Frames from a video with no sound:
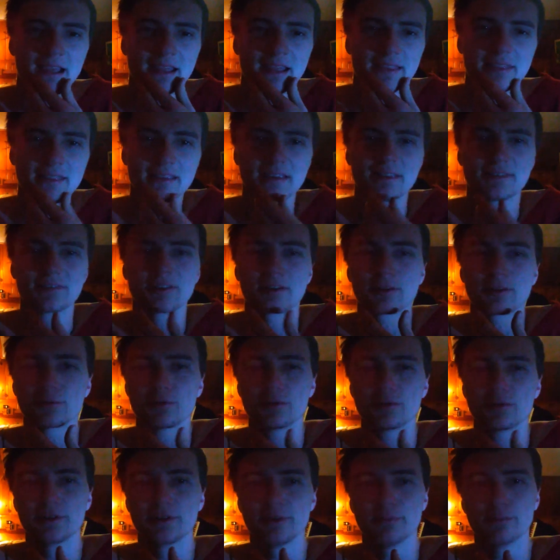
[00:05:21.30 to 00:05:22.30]
And I think it's,
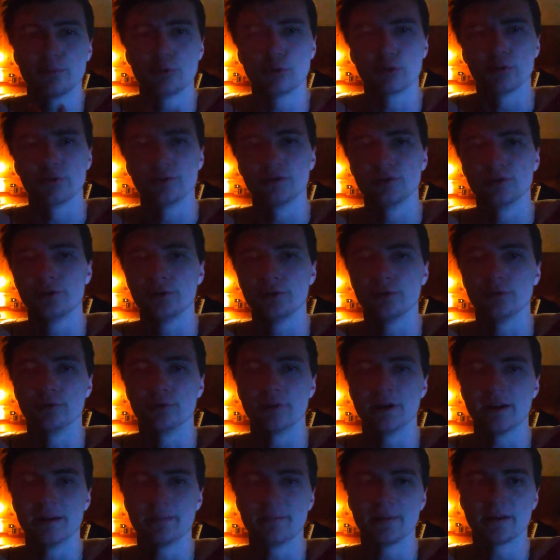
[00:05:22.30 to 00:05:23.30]
like, really important,
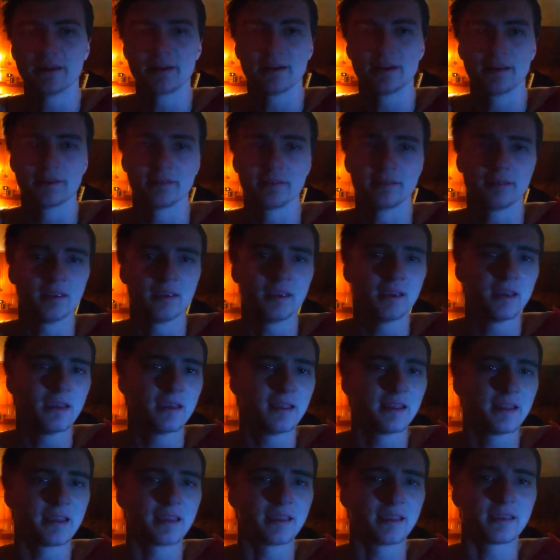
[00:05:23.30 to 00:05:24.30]
too, right? Because,
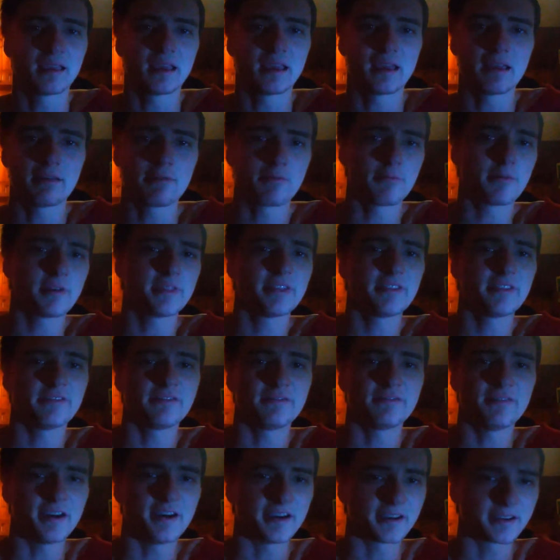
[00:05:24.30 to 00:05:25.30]
like, when
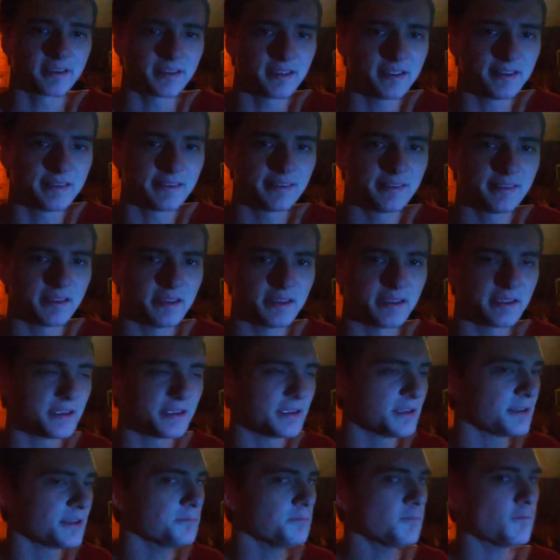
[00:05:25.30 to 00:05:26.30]
the fuck? It's
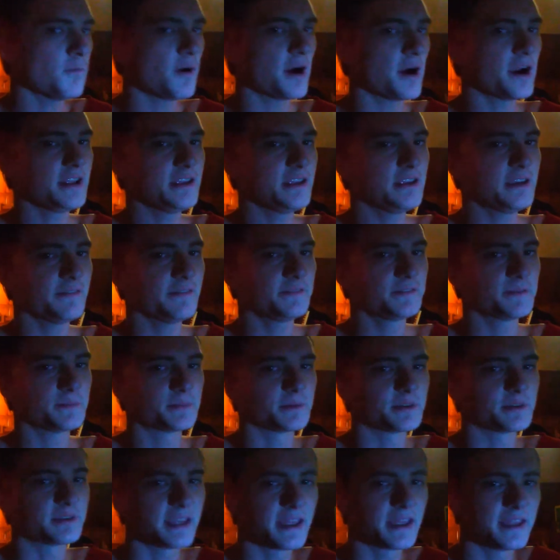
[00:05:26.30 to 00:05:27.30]
like, why do you have
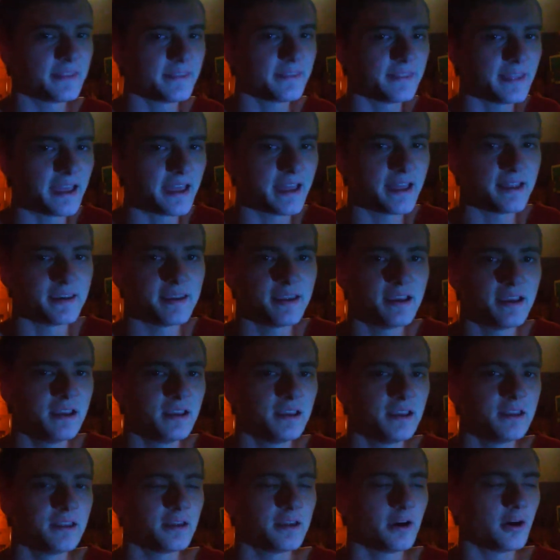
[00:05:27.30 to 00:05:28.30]
to pretend that
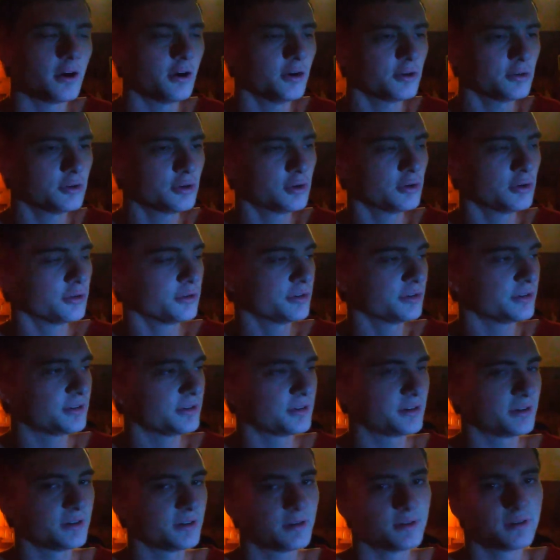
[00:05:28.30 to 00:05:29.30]
our
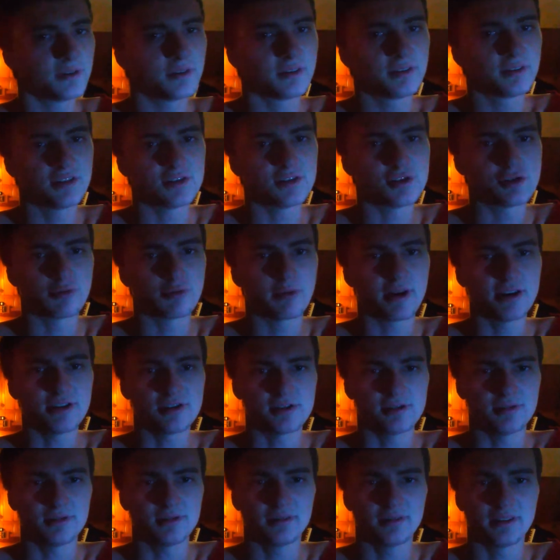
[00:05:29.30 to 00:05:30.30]
current
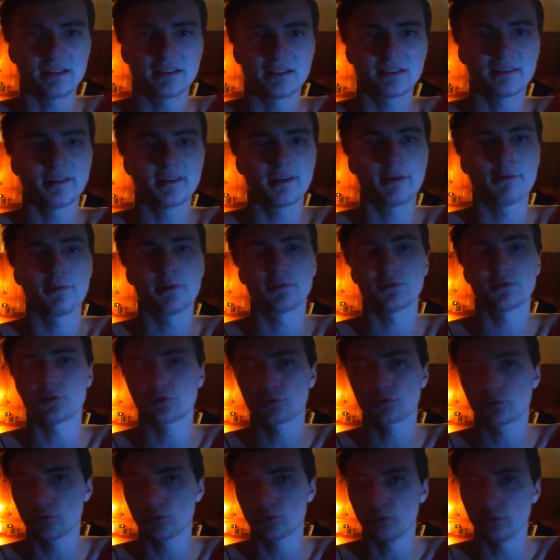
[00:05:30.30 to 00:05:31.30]
situation, like, let's say we're at
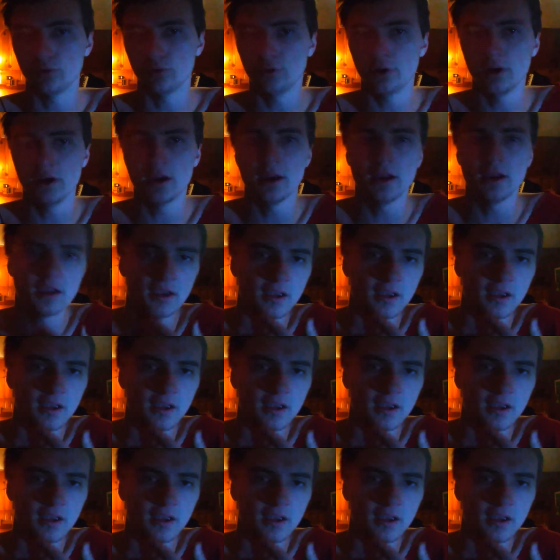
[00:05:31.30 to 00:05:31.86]
the school,